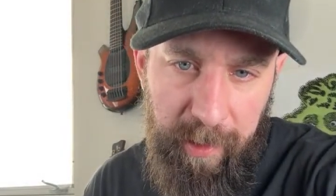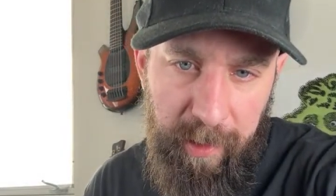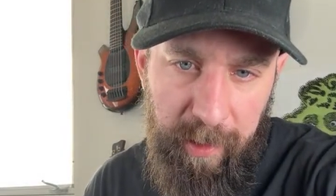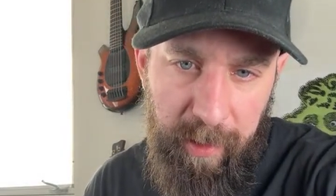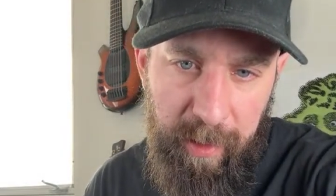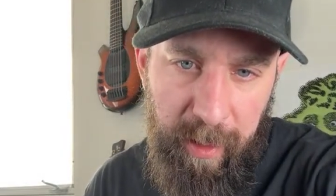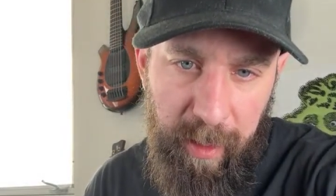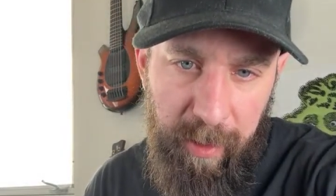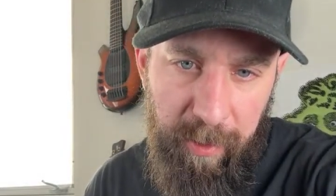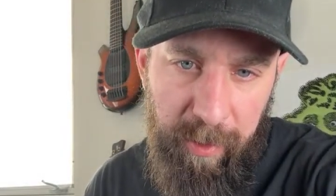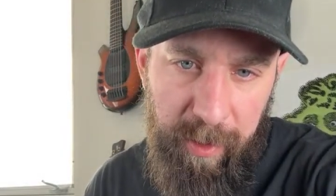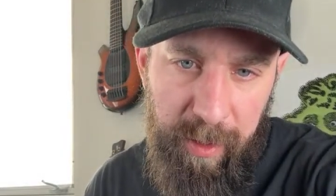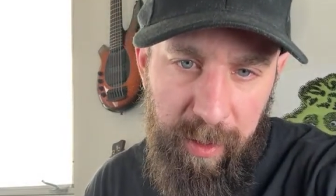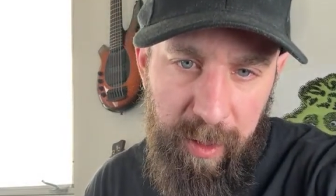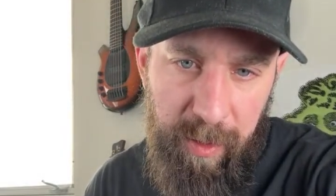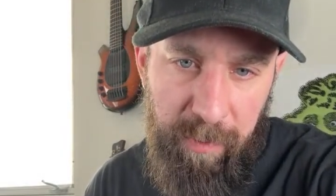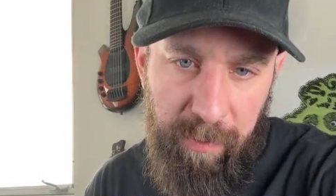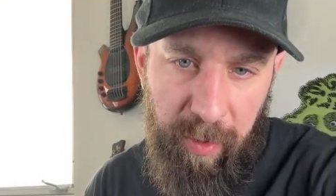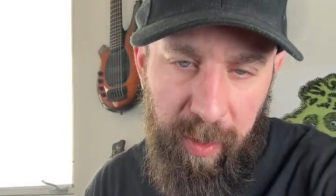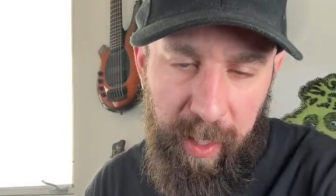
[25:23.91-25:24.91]
Can you
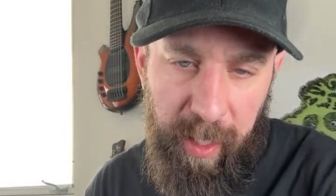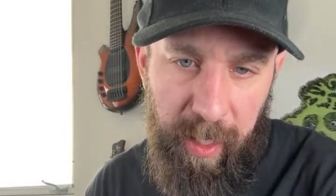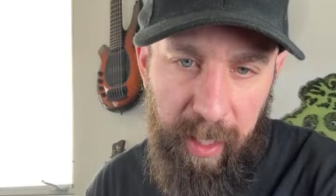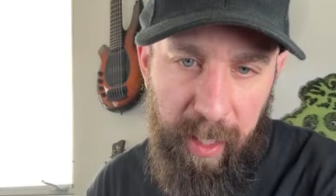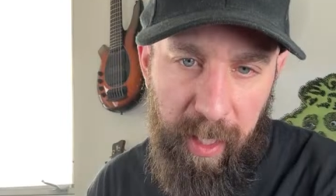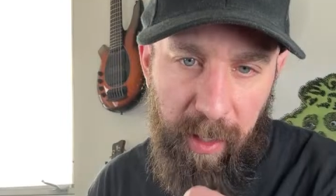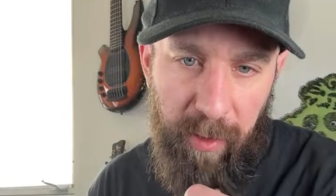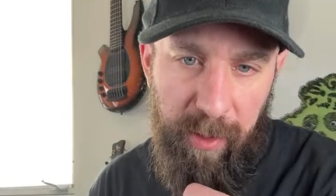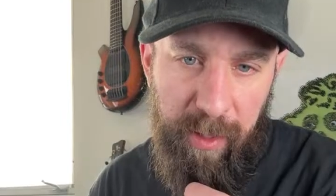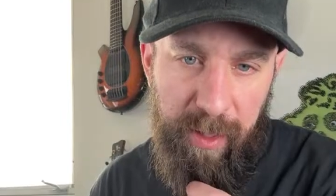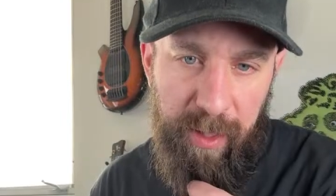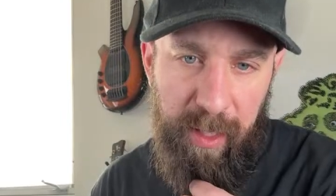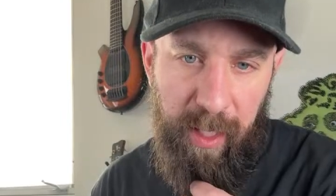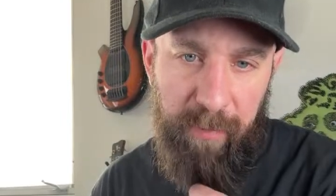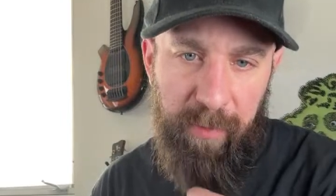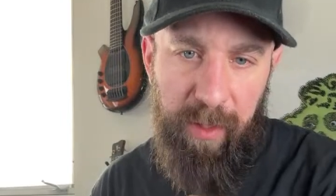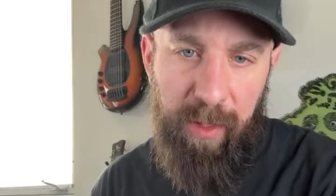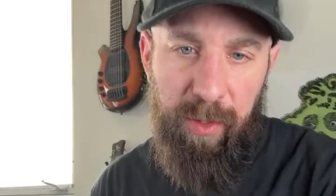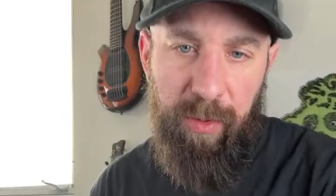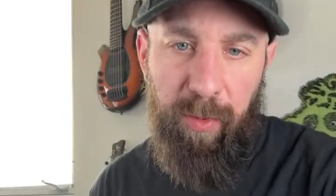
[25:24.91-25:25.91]
explain how a
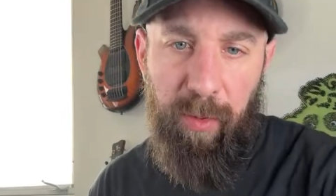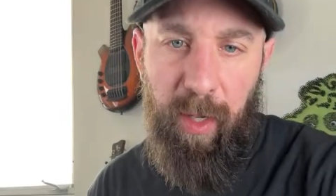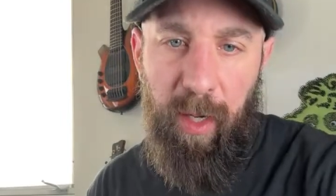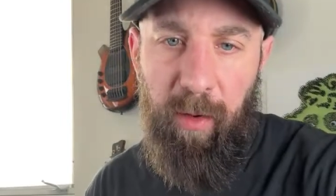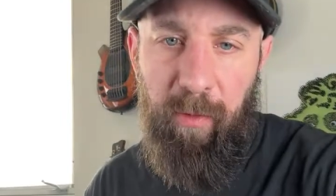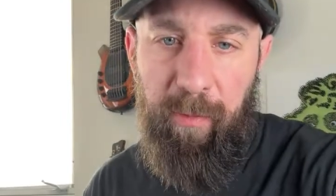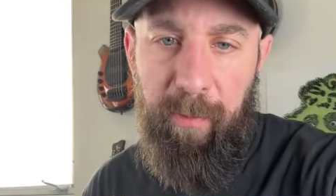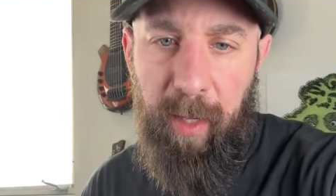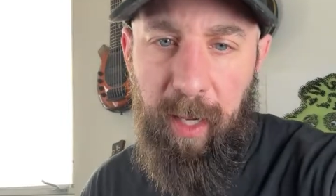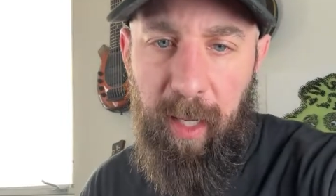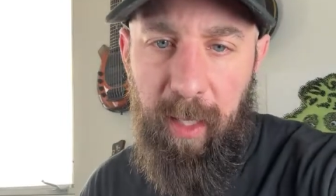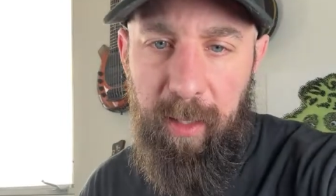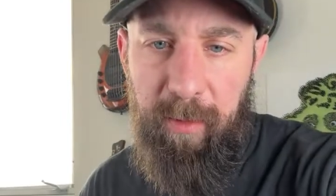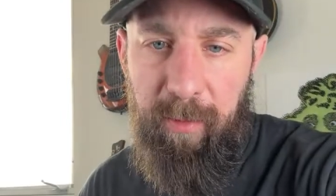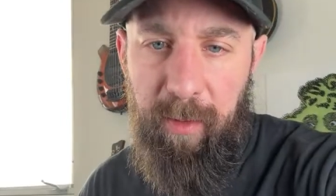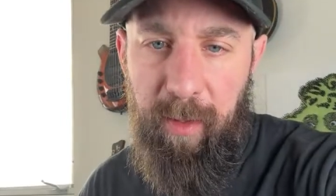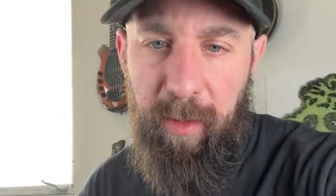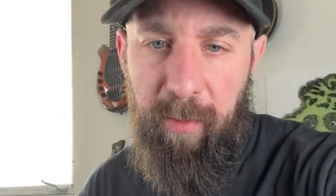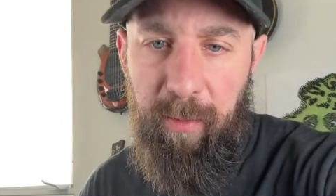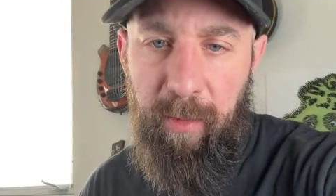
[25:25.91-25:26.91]
7/12
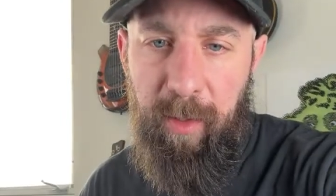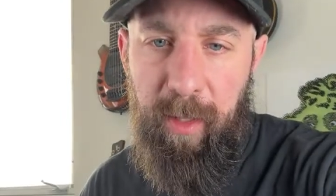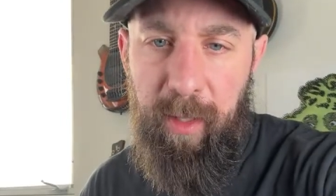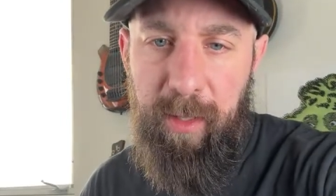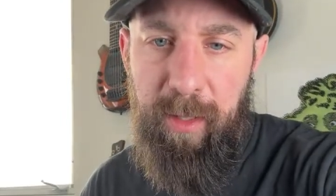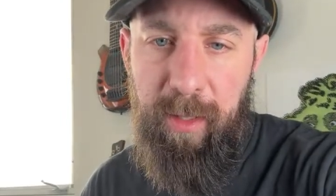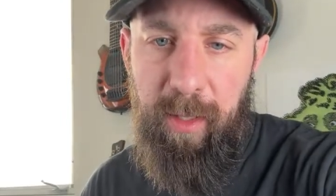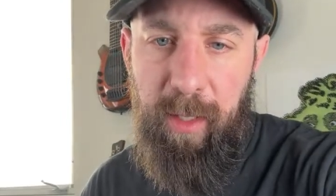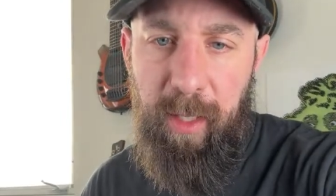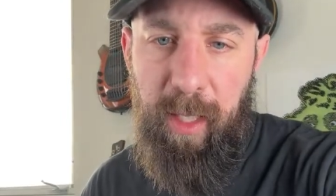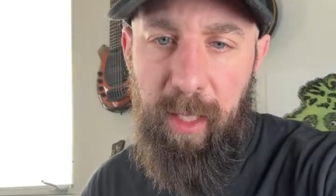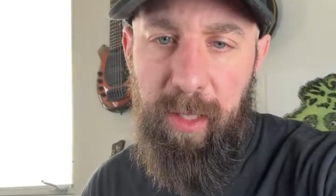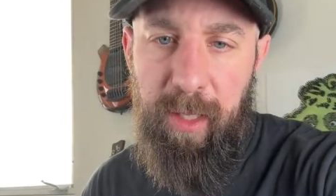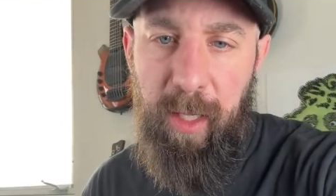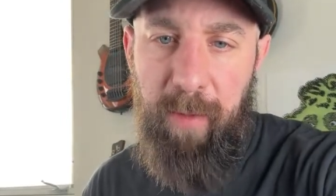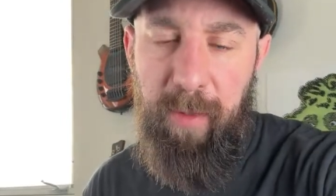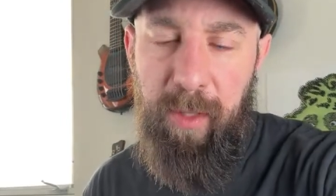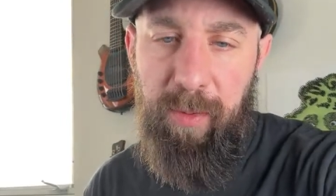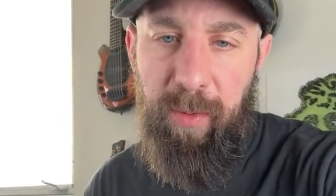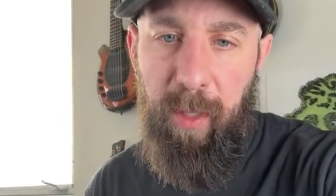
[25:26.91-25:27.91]
polyrhythm works? Yeah,
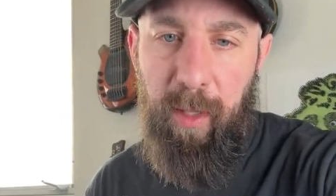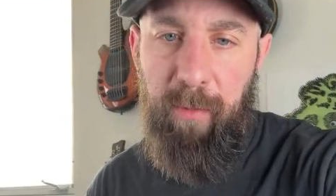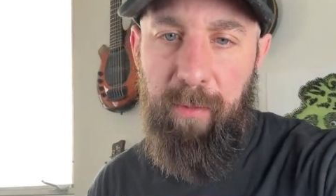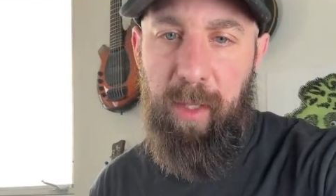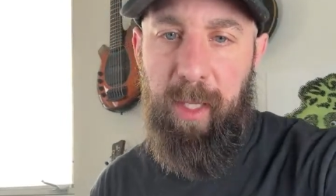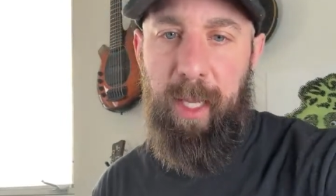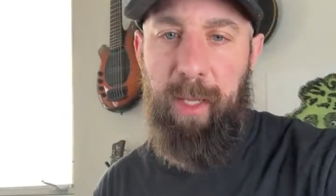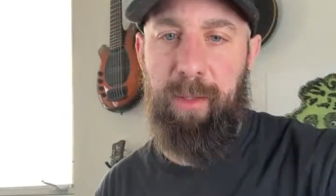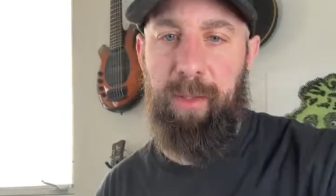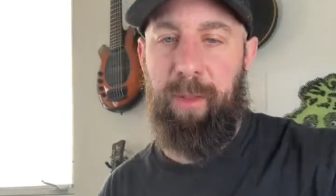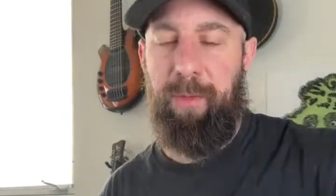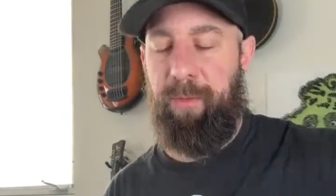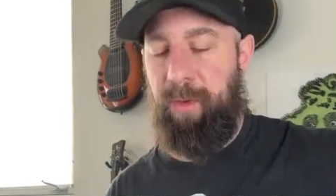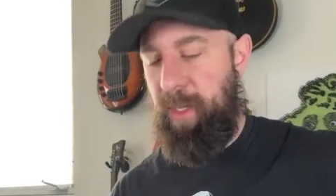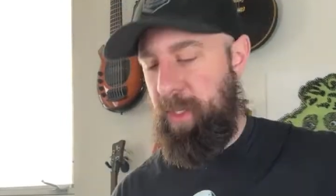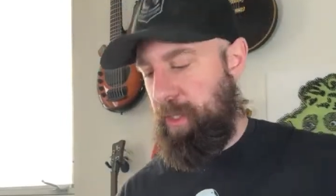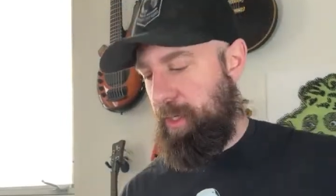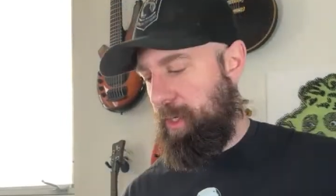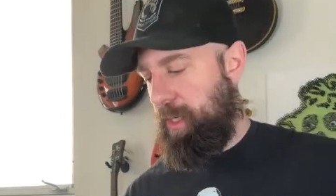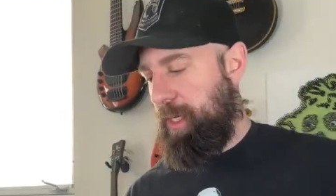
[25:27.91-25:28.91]
7/12, you count to 3
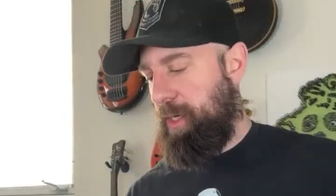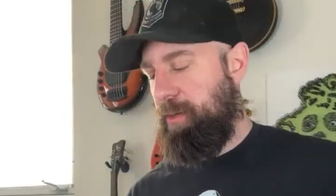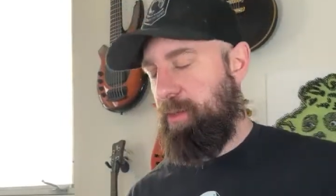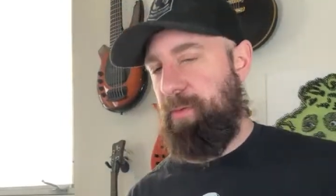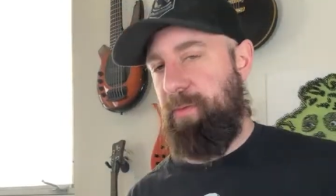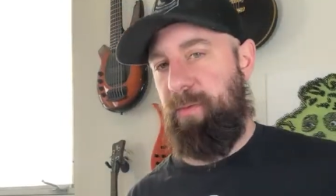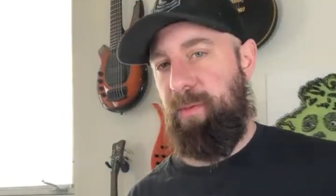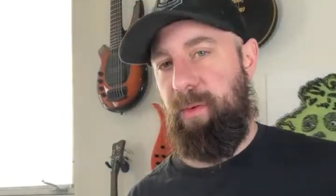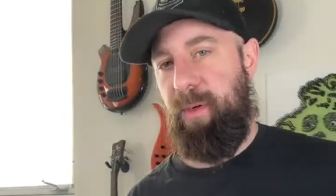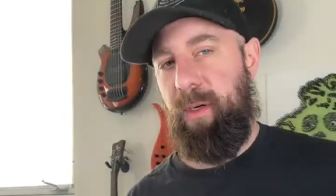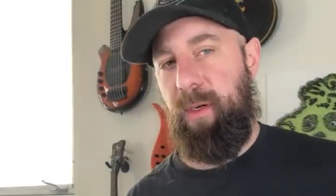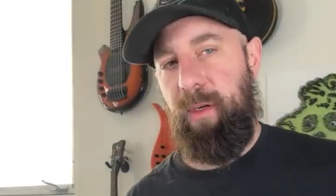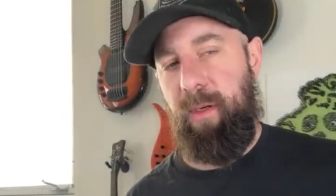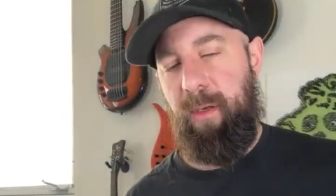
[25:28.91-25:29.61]
and then you count to 4.